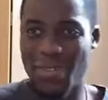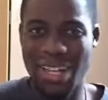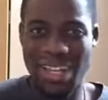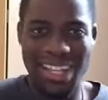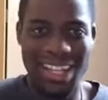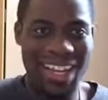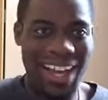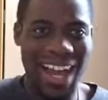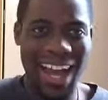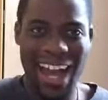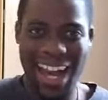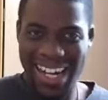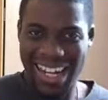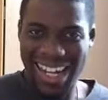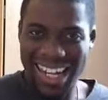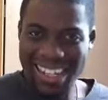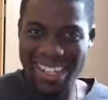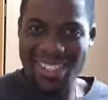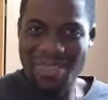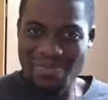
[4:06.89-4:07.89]
Like, I
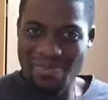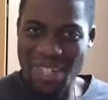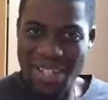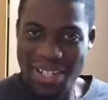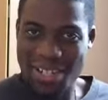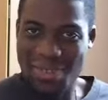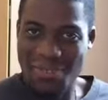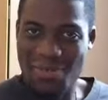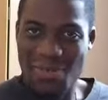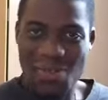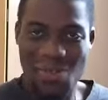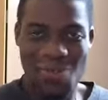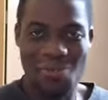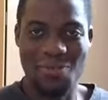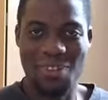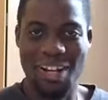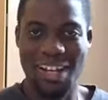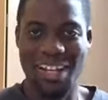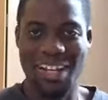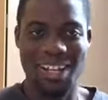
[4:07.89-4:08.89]
like this back and forth
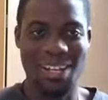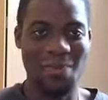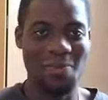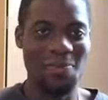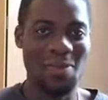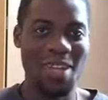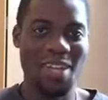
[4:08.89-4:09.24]
right here.